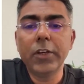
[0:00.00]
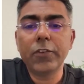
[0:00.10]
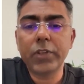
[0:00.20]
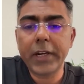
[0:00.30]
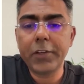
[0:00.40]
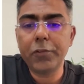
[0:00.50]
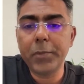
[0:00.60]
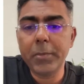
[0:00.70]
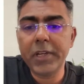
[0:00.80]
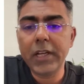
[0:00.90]
So that gives
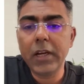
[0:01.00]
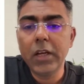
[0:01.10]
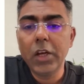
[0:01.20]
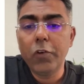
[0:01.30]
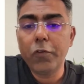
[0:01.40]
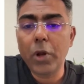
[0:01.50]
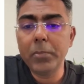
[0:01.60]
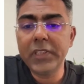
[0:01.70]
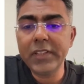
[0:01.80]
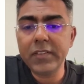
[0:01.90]
me EBITDA.
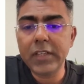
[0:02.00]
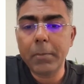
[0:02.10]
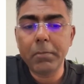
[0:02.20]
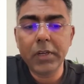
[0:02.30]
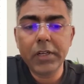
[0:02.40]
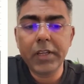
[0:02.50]
From this number,